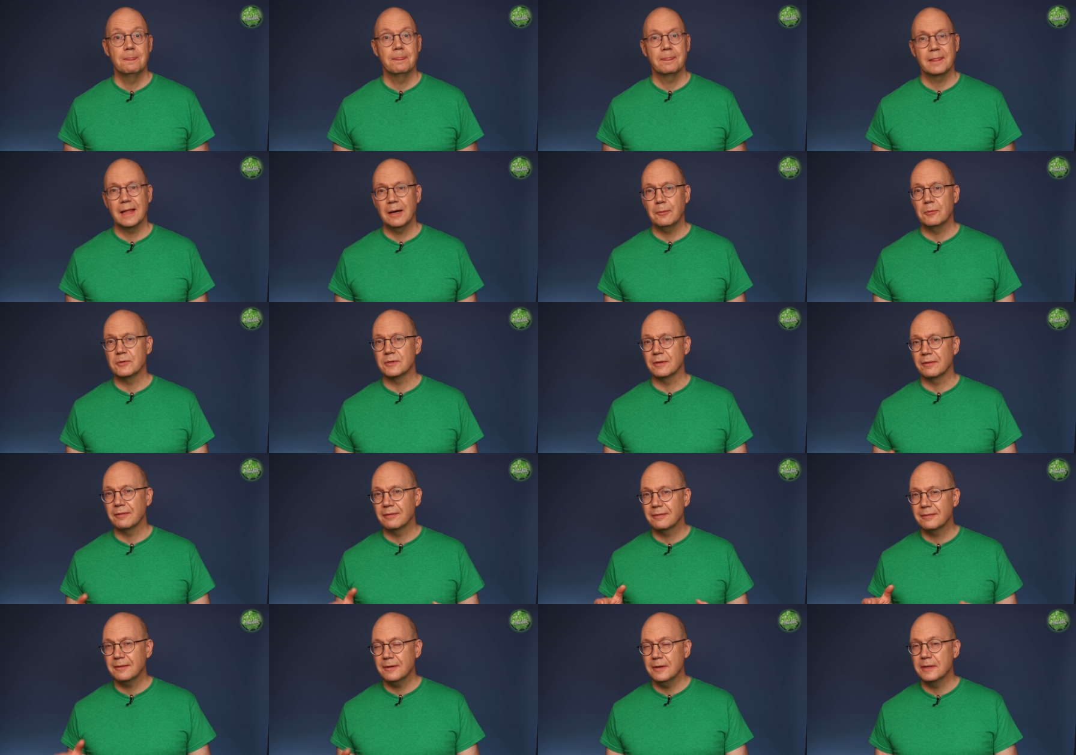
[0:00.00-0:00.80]
That was a
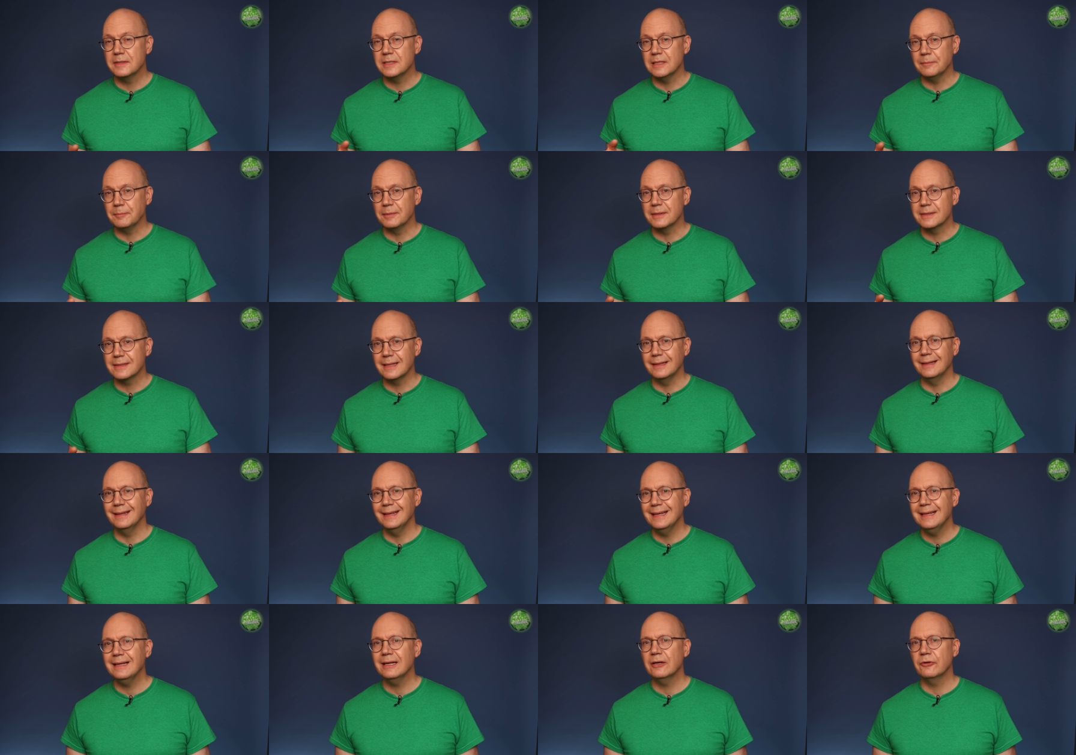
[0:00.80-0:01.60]
thirty
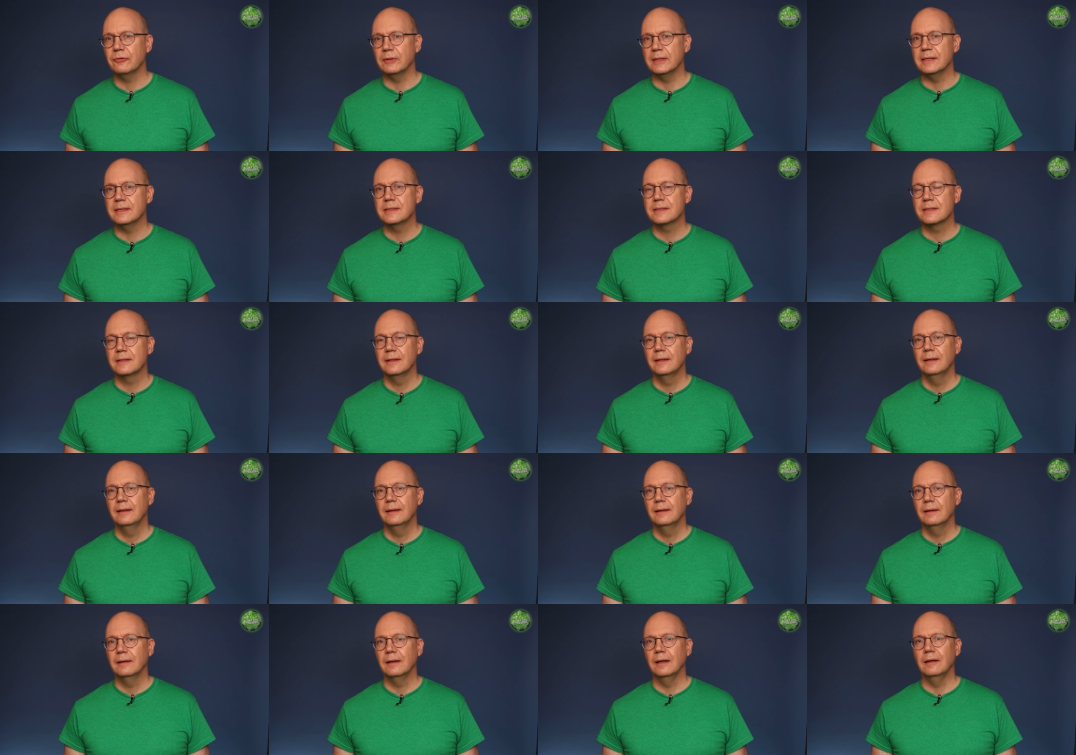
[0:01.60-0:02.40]
percent increase
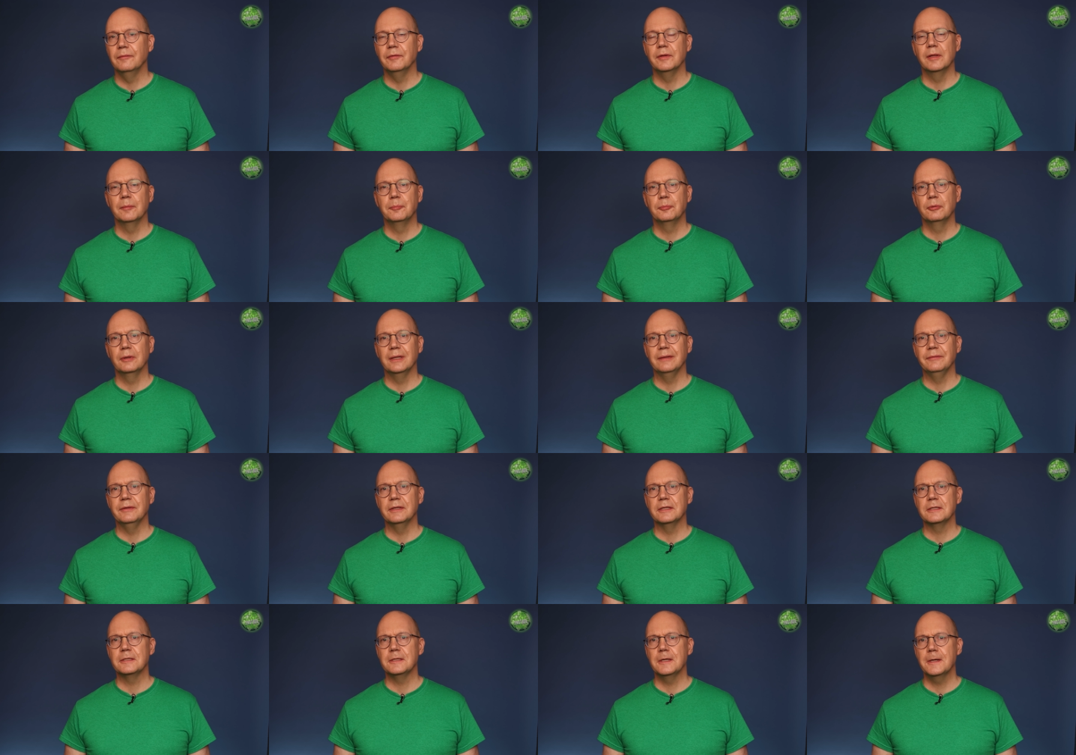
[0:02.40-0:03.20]
over the
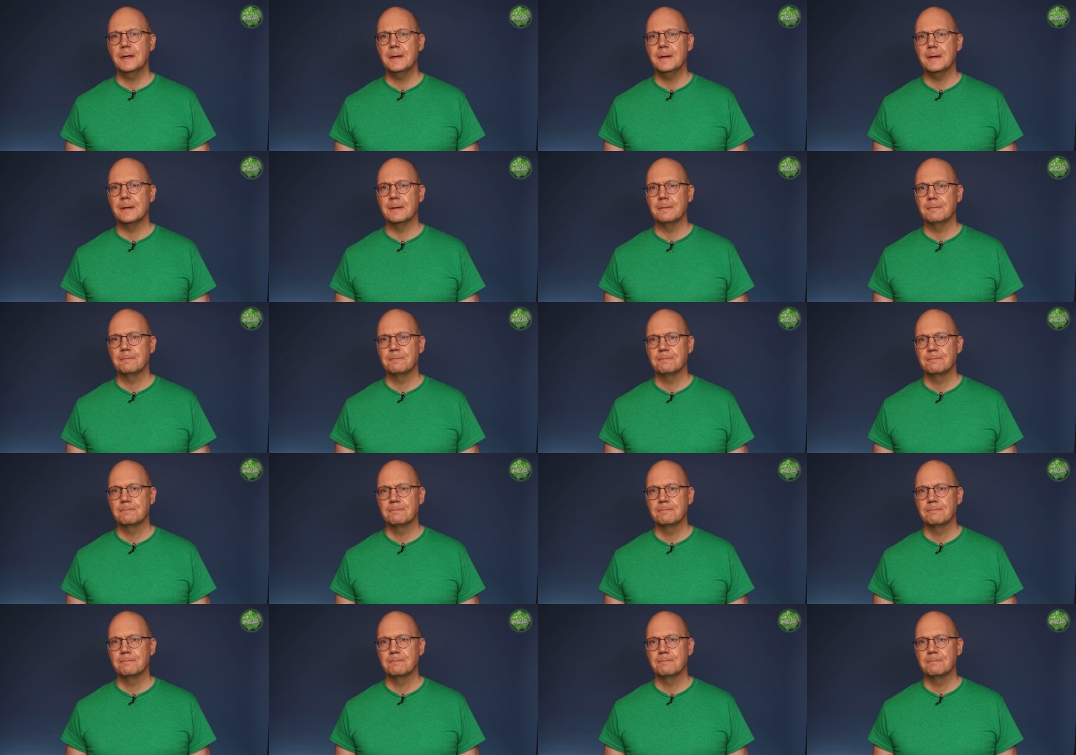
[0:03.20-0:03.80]
previous year.